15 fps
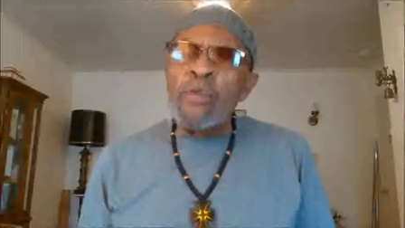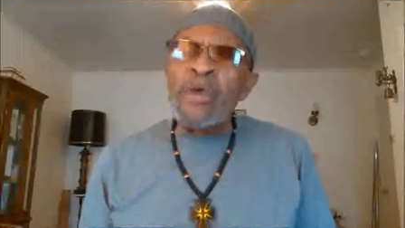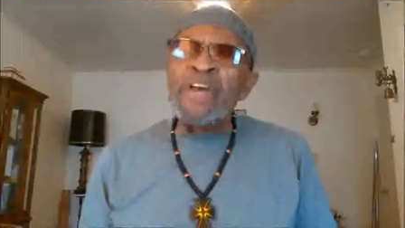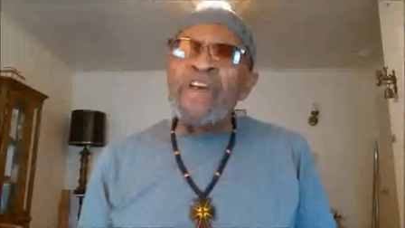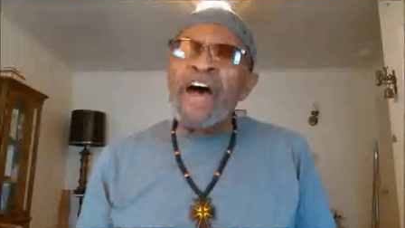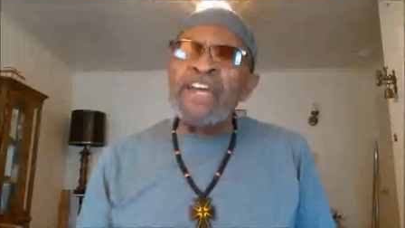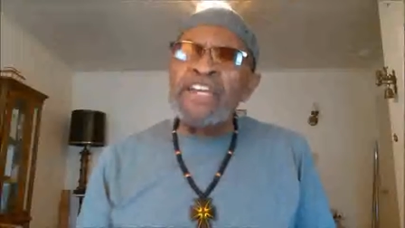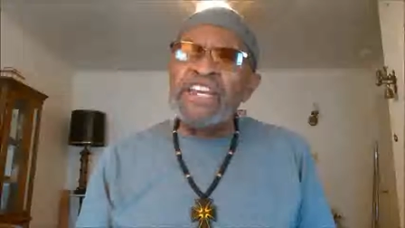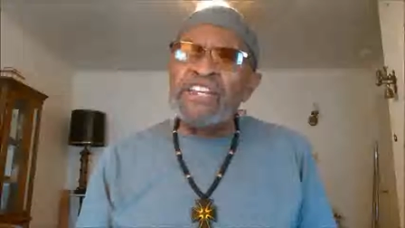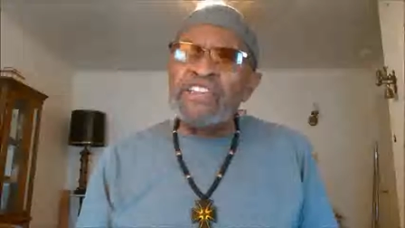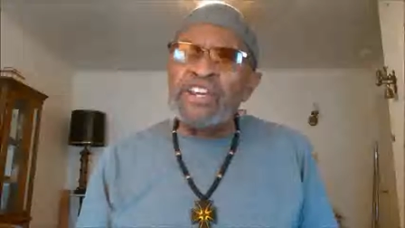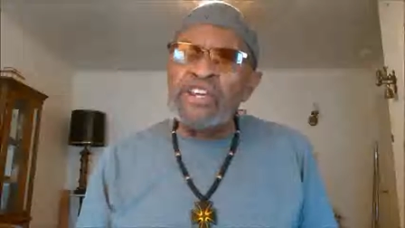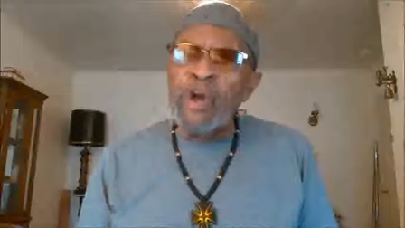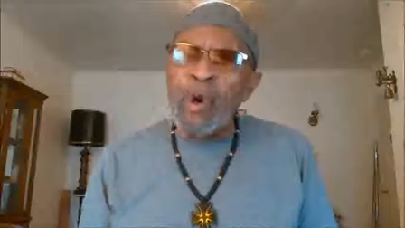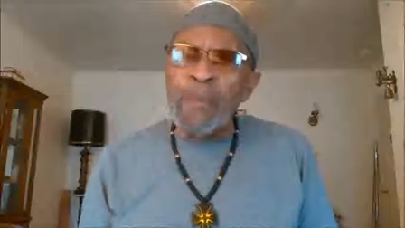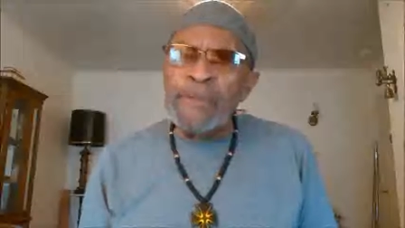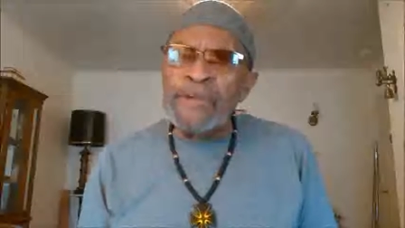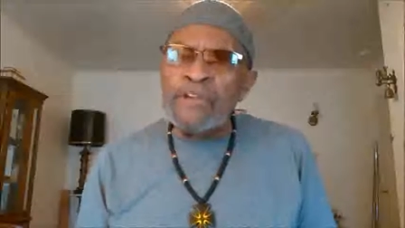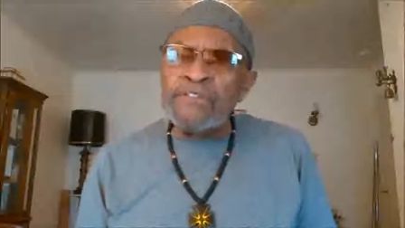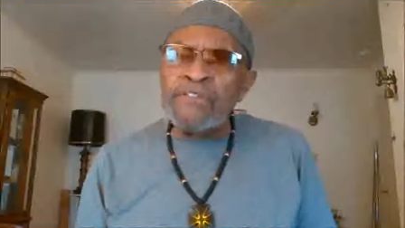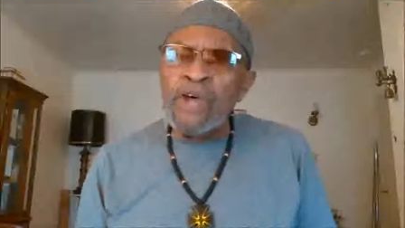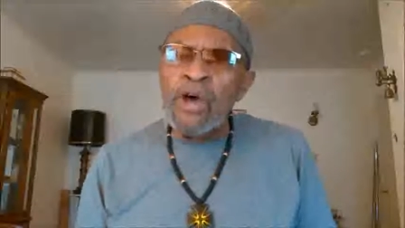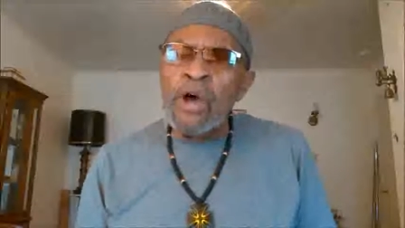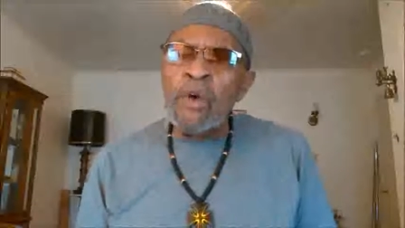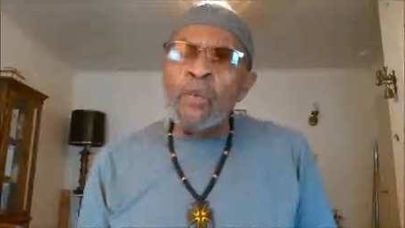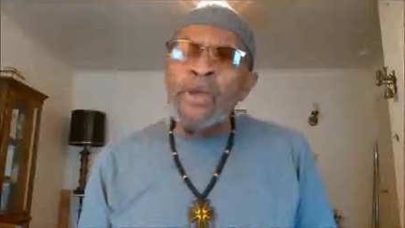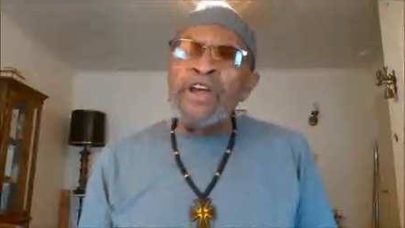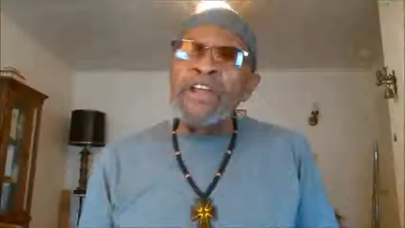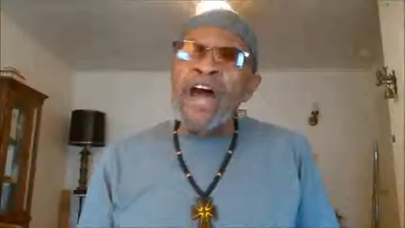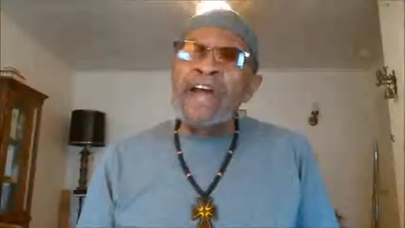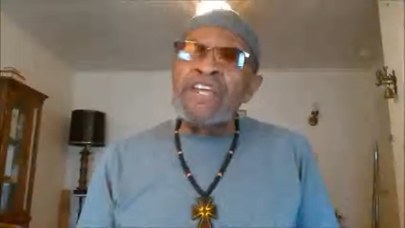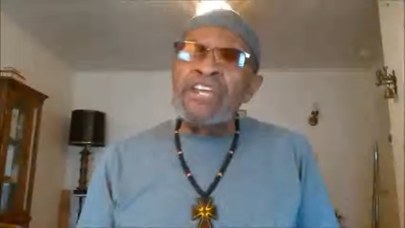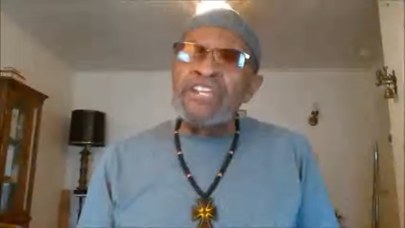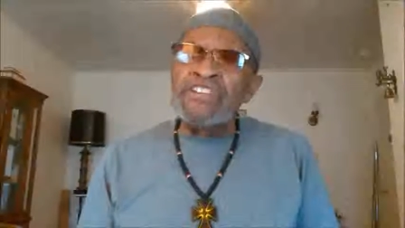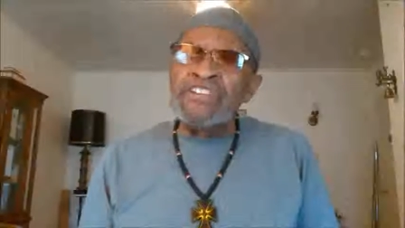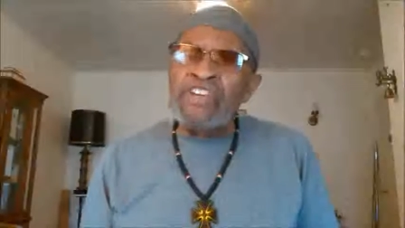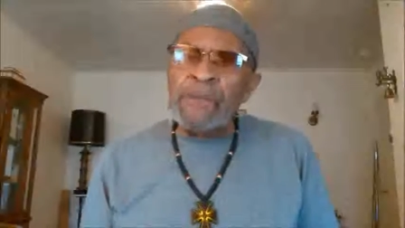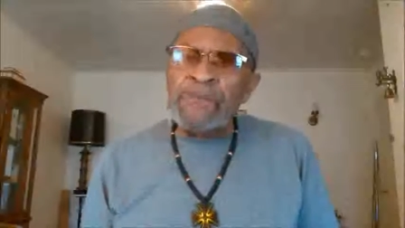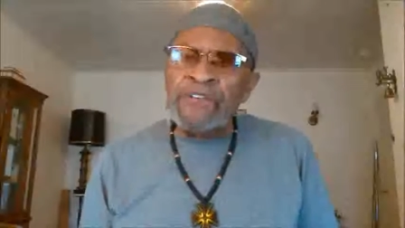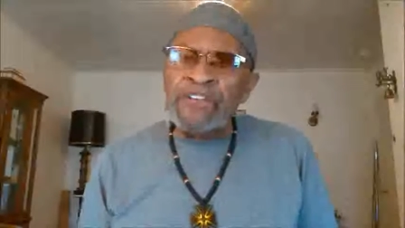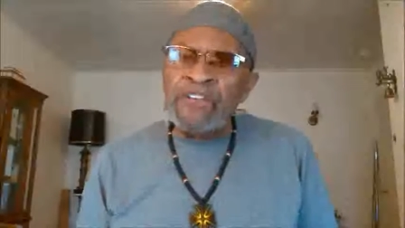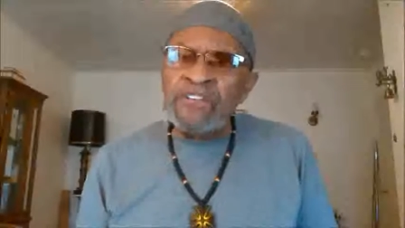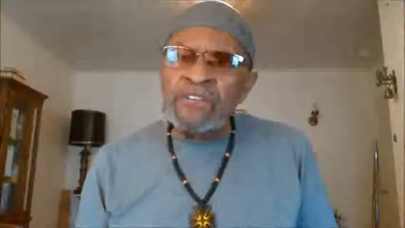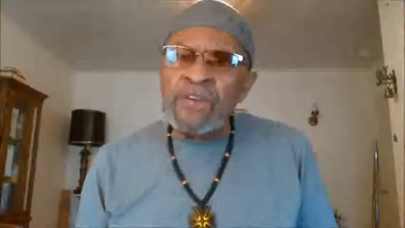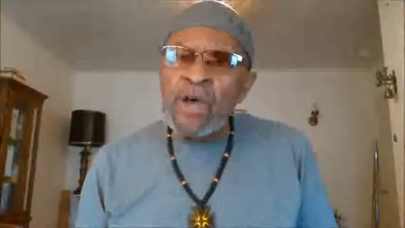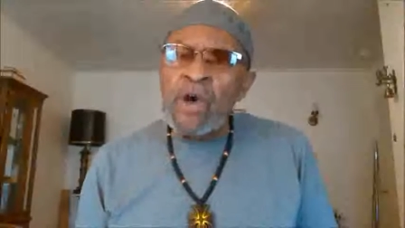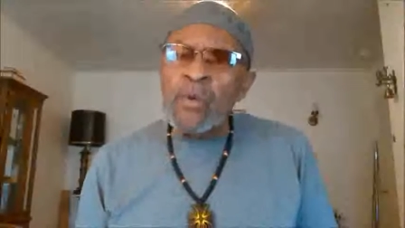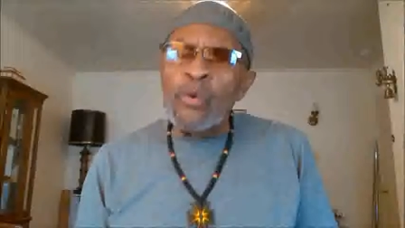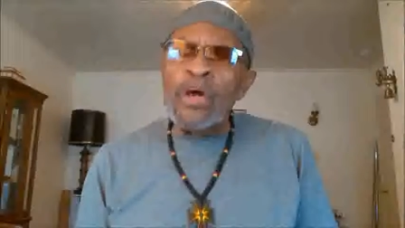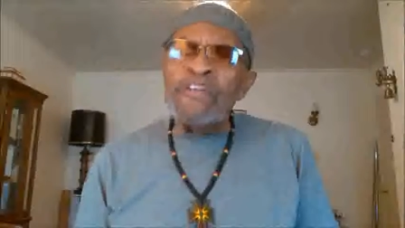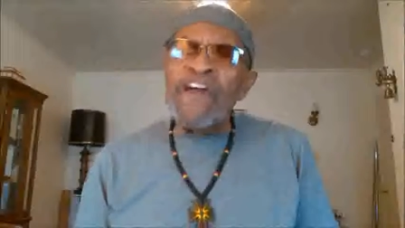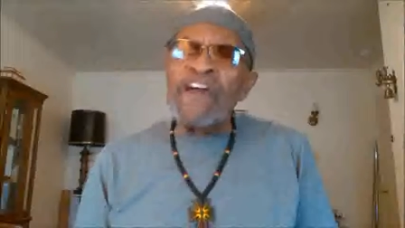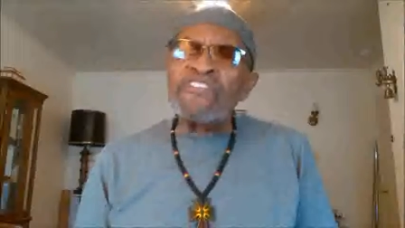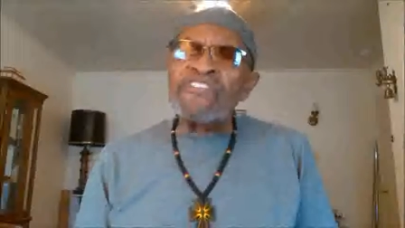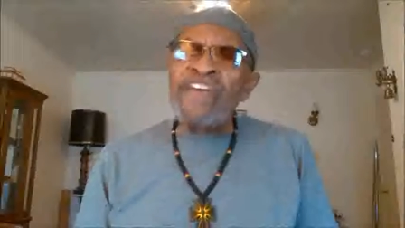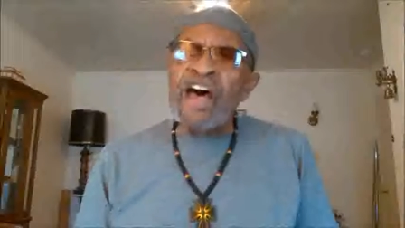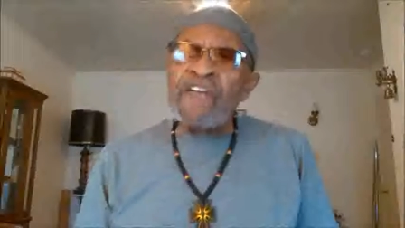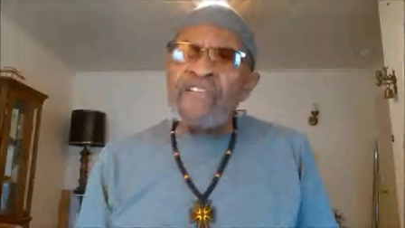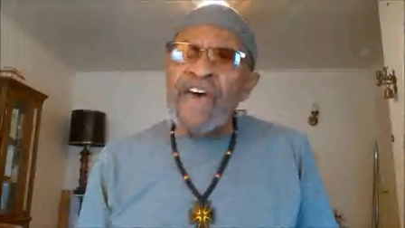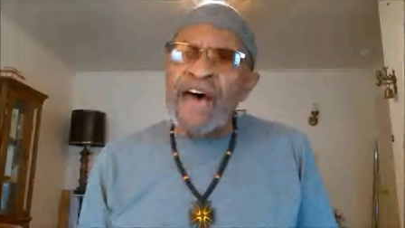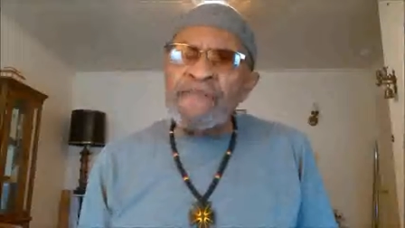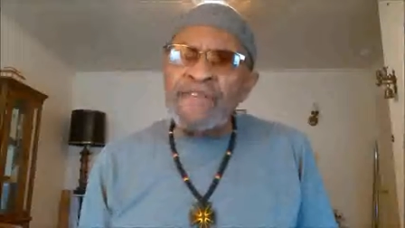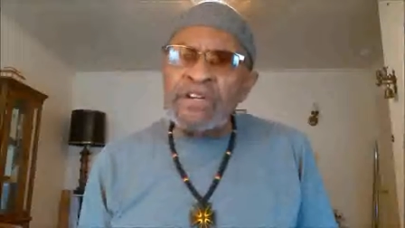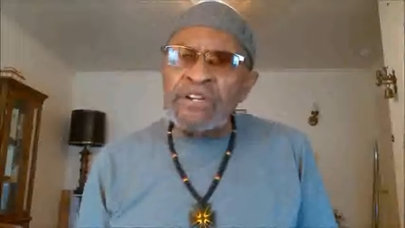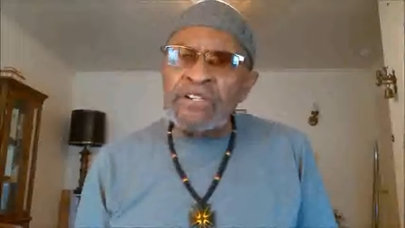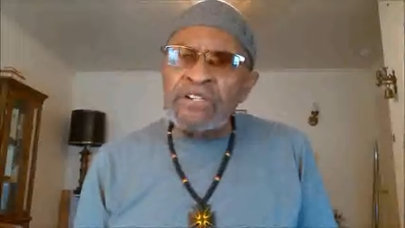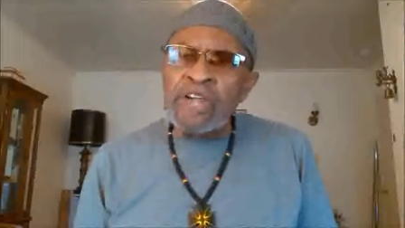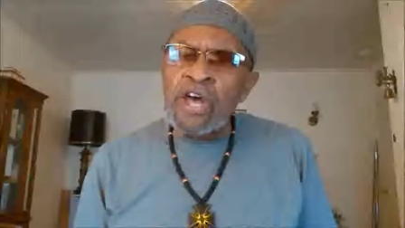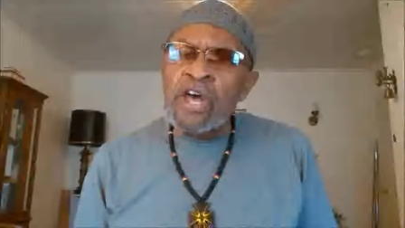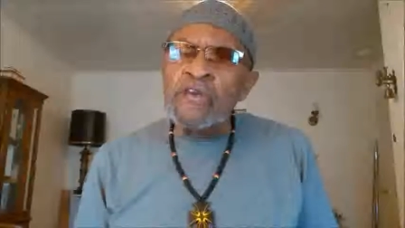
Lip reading: We're not Ethiopians. We're not Egyptians. We're not South Africans.